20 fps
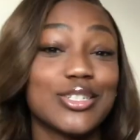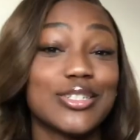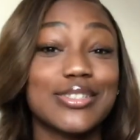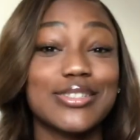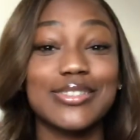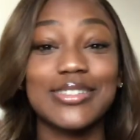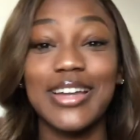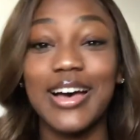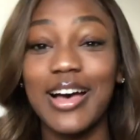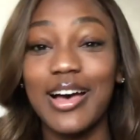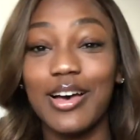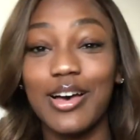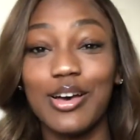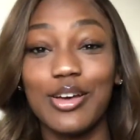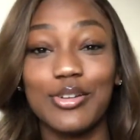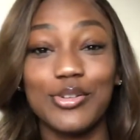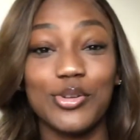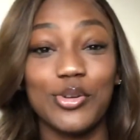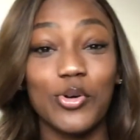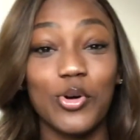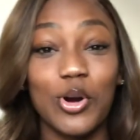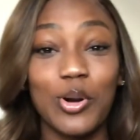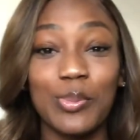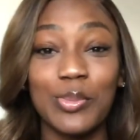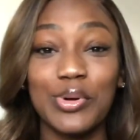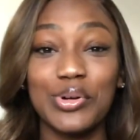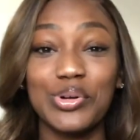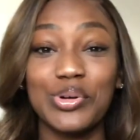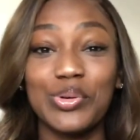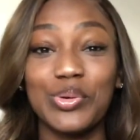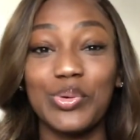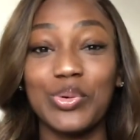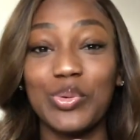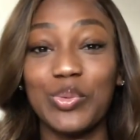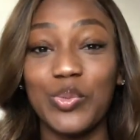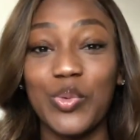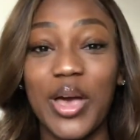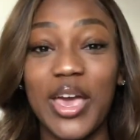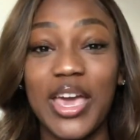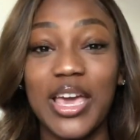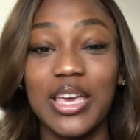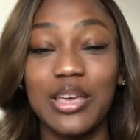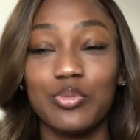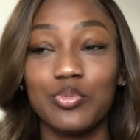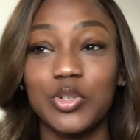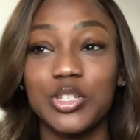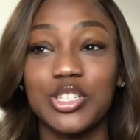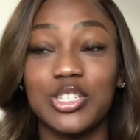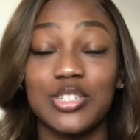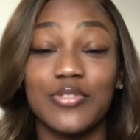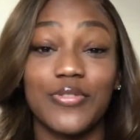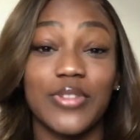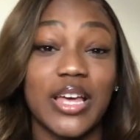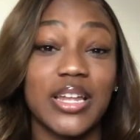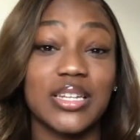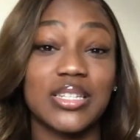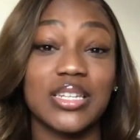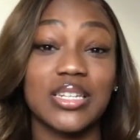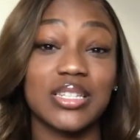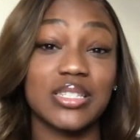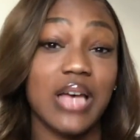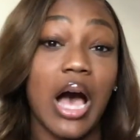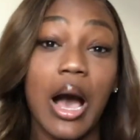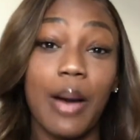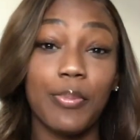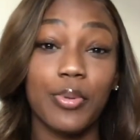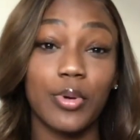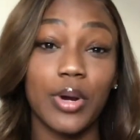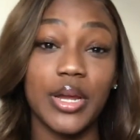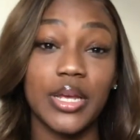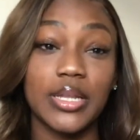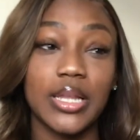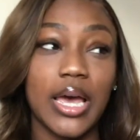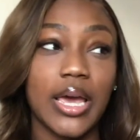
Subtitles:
just not a normal way in which flight attendants operate.